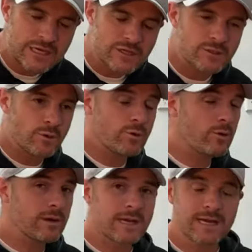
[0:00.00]
So it
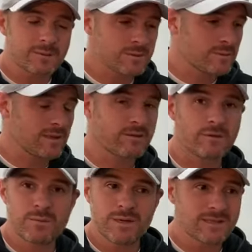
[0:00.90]
could last between
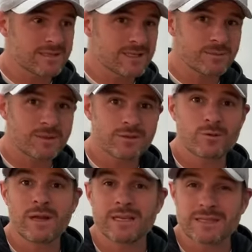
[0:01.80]
3 months, 6 months,
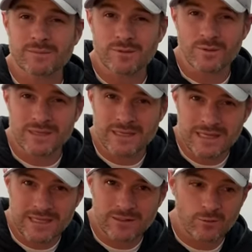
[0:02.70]
could last up to a
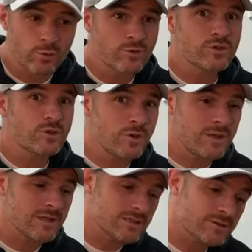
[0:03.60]
year or 2
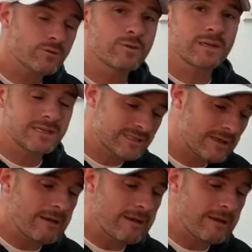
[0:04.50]
years through these